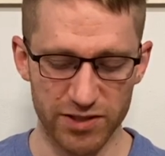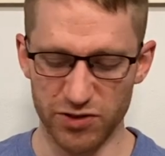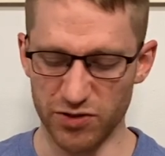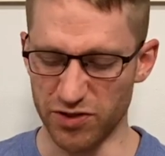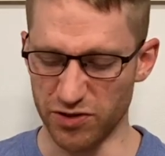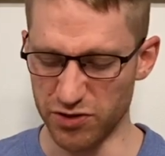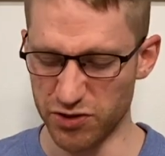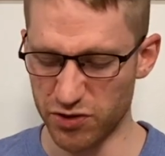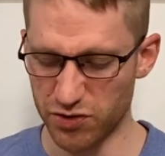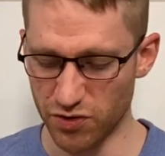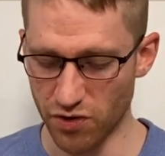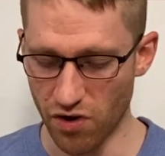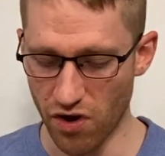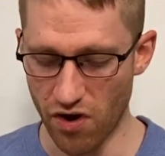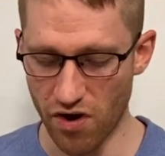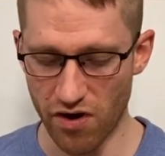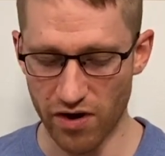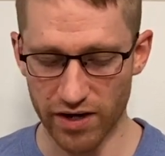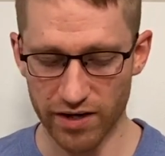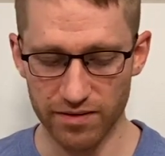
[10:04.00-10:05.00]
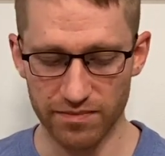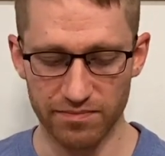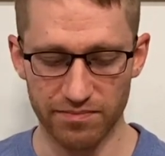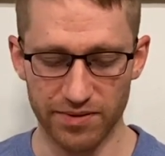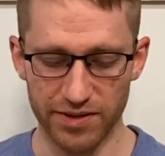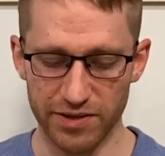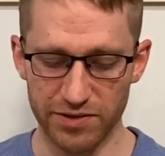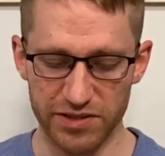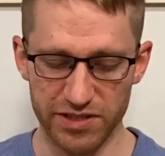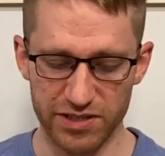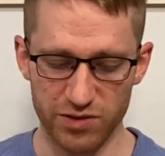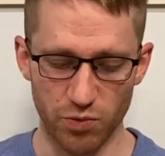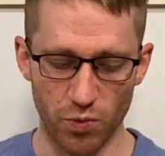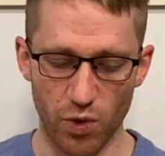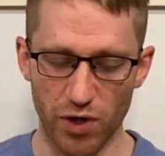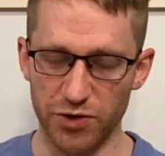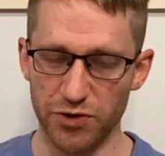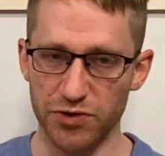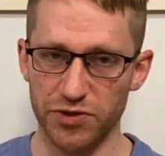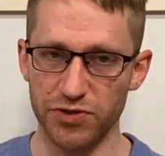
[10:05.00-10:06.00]
or they're strong, but they're just
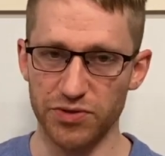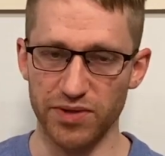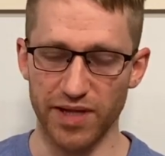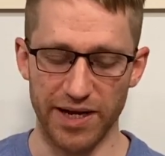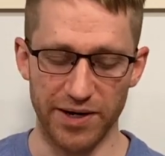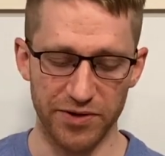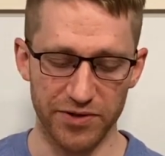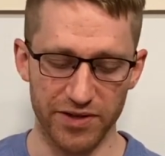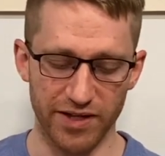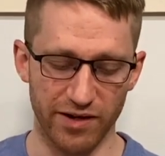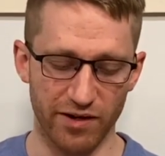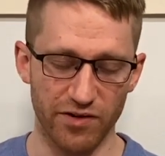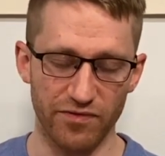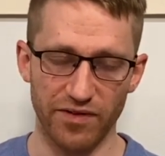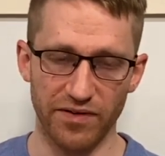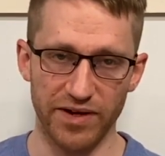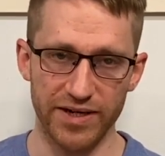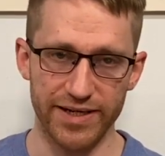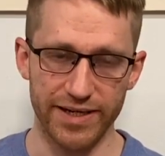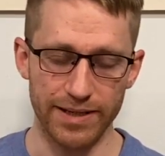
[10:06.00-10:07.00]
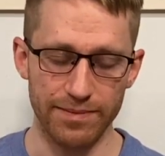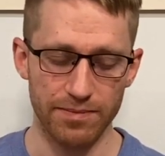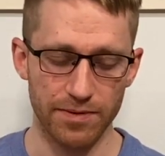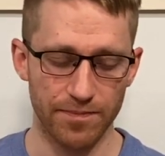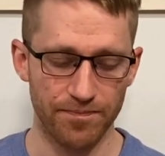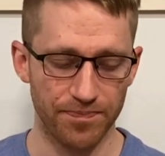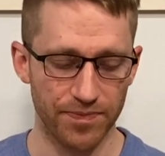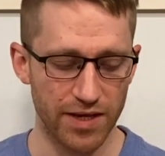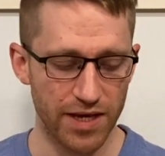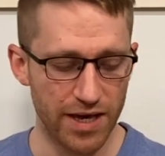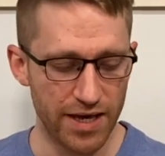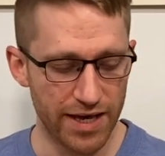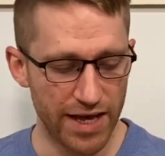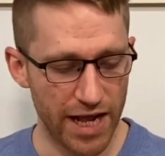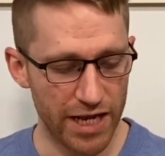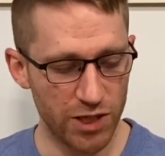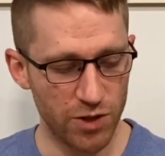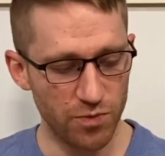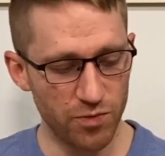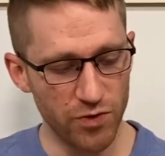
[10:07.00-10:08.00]
1 or 2 layered. They aren't very deep.
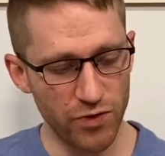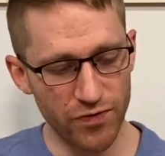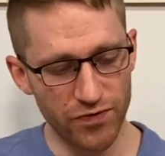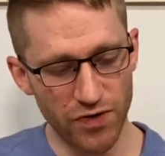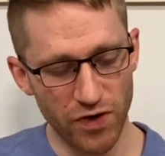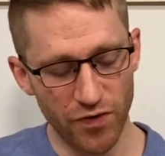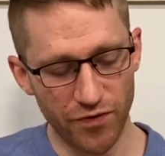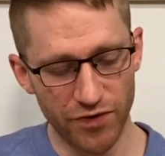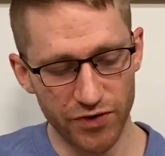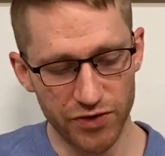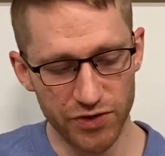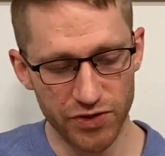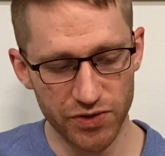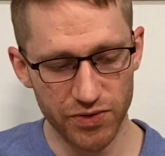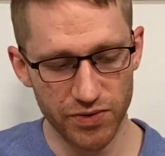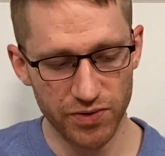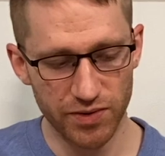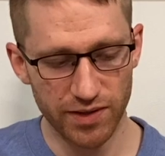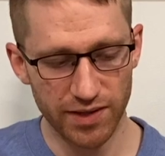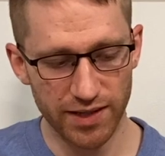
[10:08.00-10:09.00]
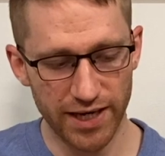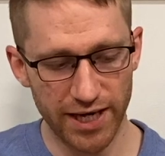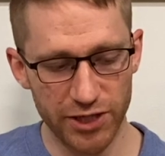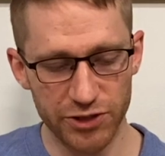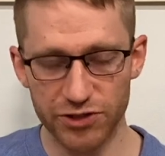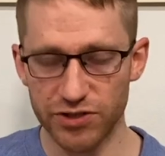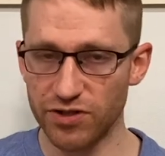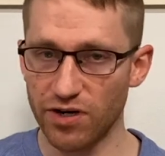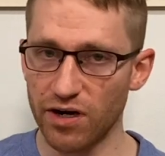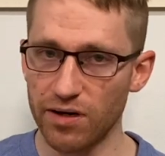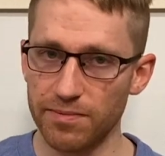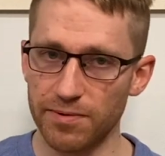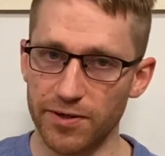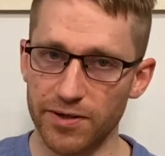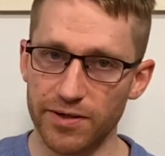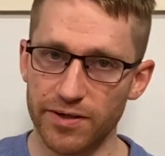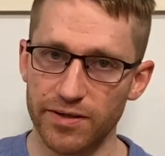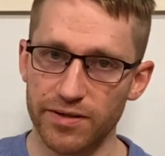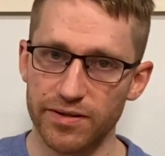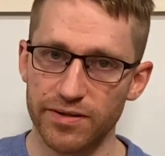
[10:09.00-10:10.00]
And you move over to Ancient
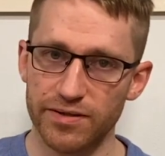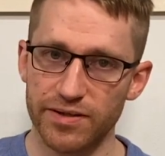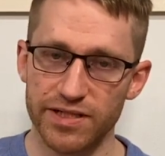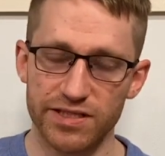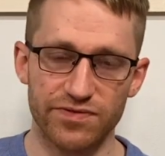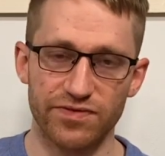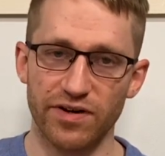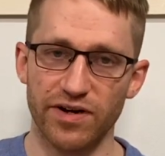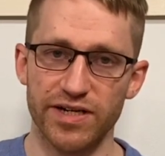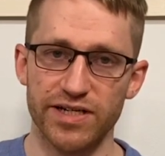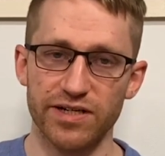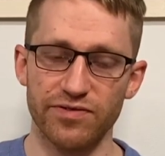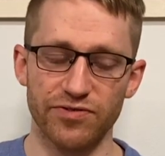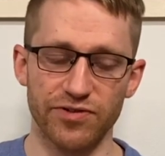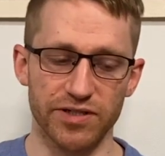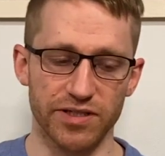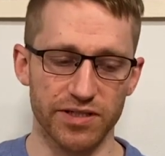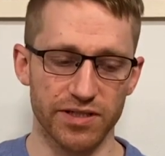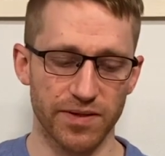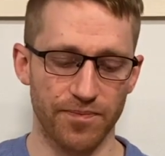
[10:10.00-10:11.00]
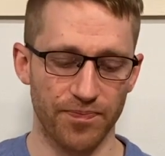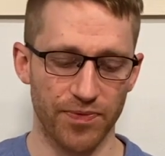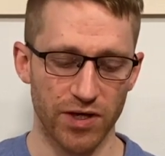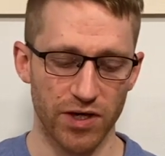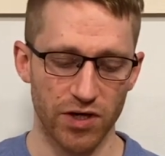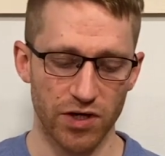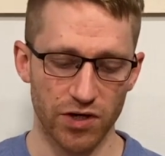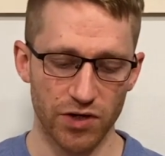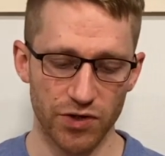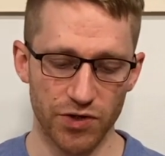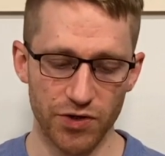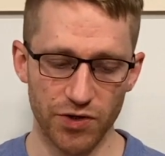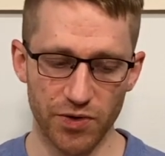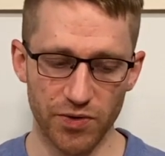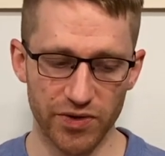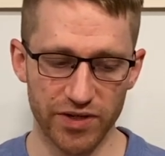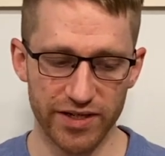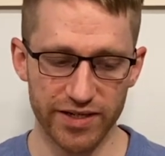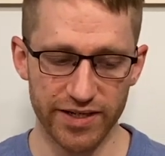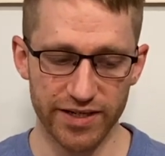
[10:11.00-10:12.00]
Arbor, it's very different. You
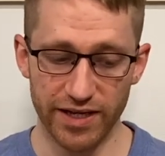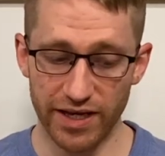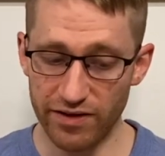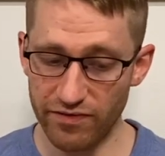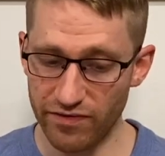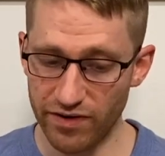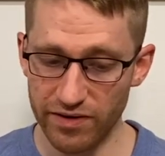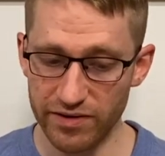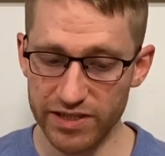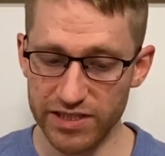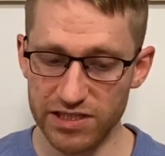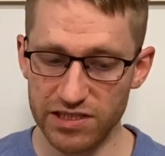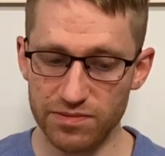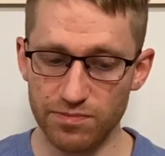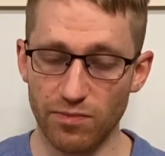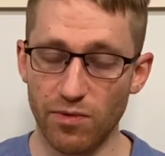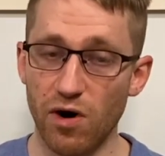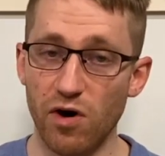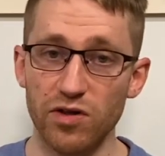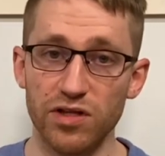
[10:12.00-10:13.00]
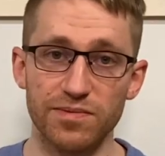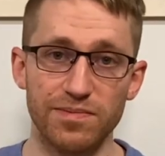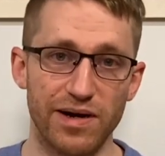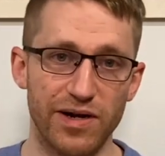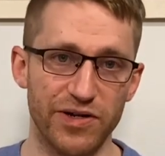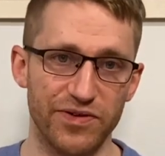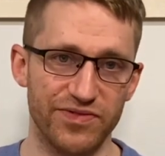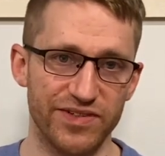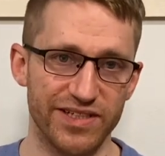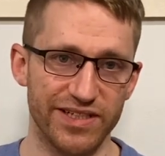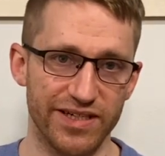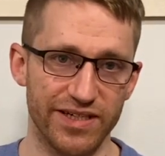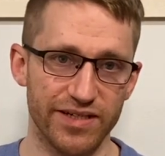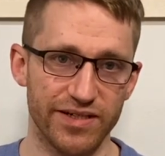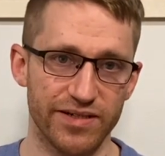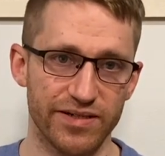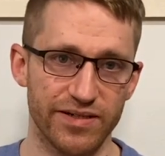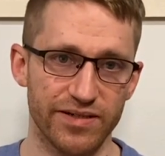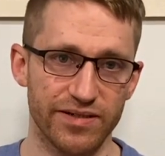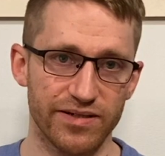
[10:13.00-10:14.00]
only need a very small amount of tea,
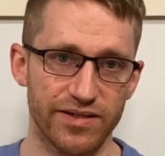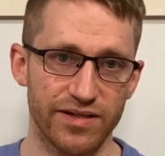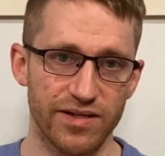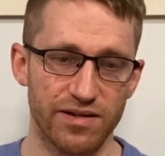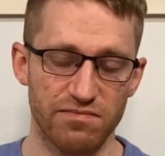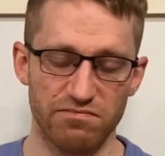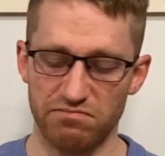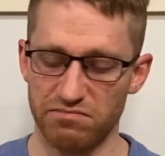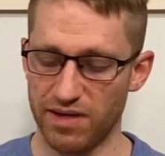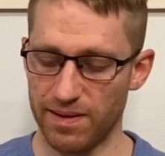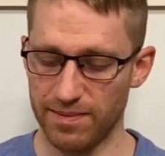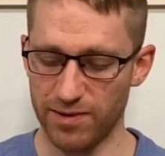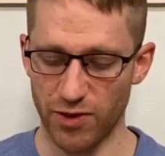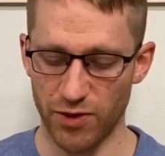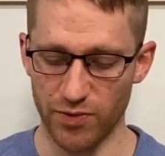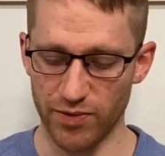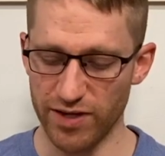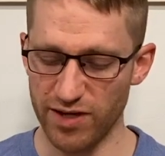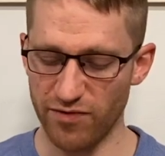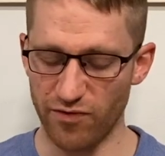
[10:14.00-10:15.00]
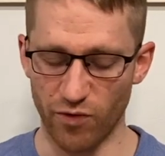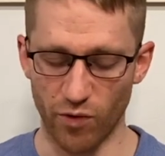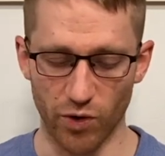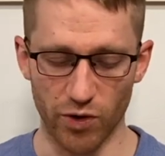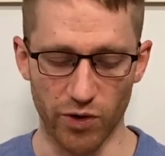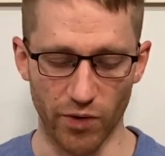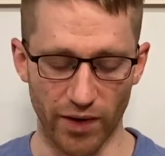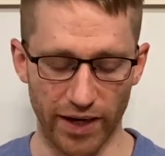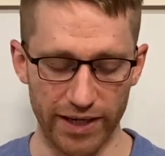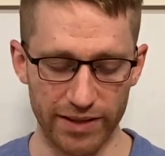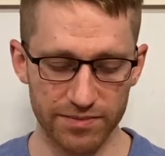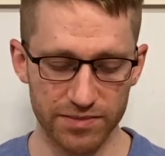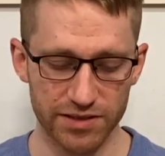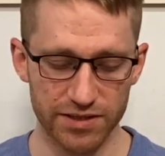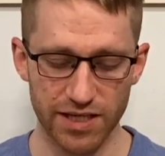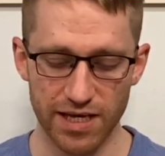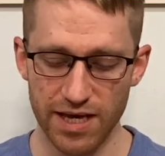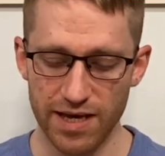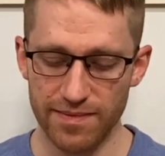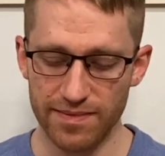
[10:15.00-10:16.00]
maybe 3-4 grams,
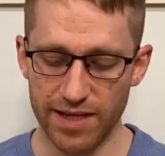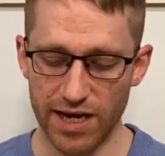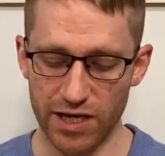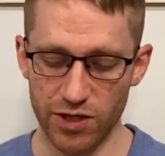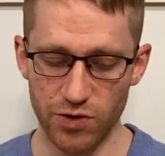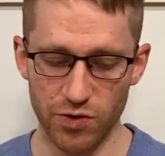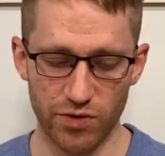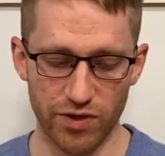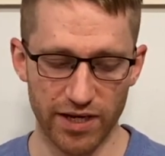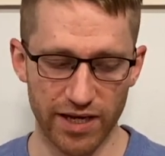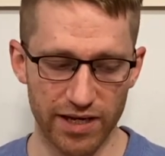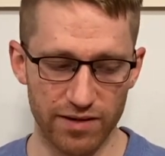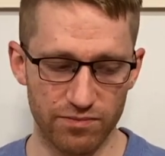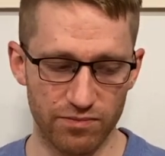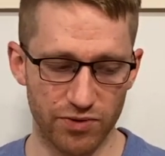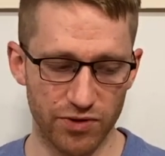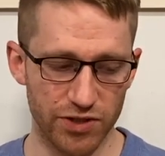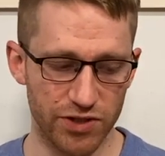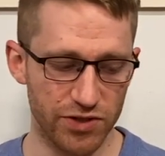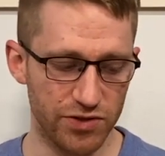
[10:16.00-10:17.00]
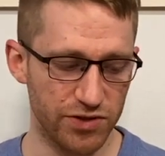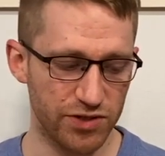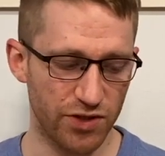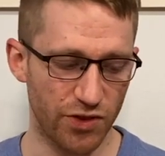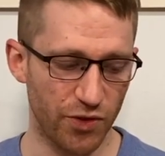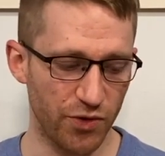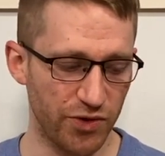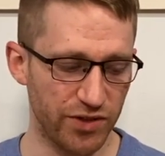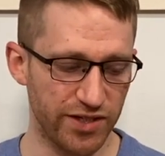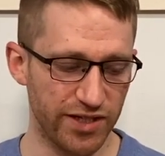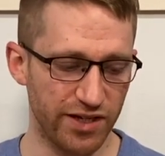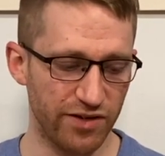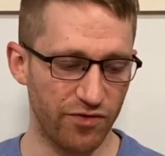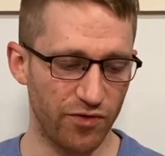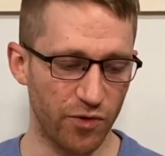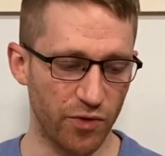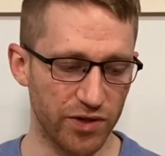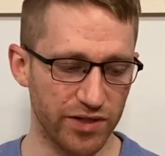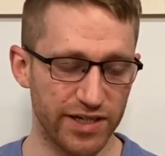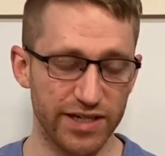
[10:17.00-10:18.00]
and you can produce
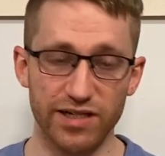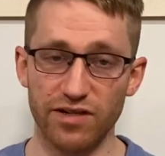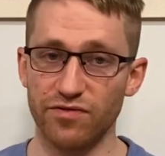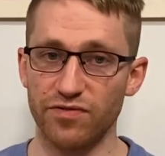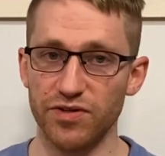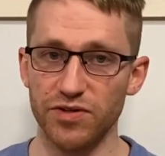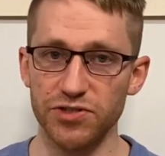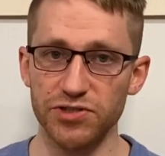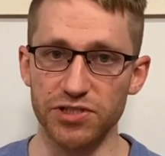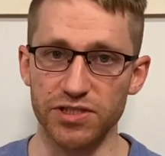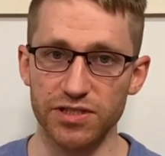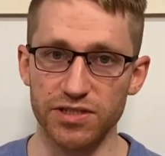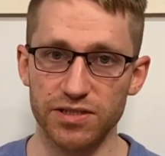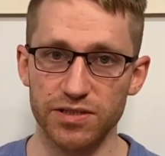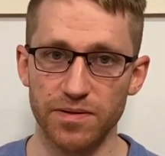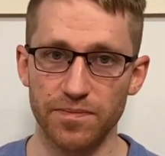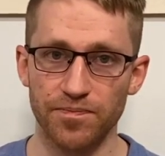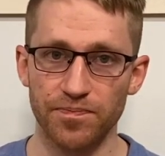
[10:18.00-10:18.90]
13-14 infusions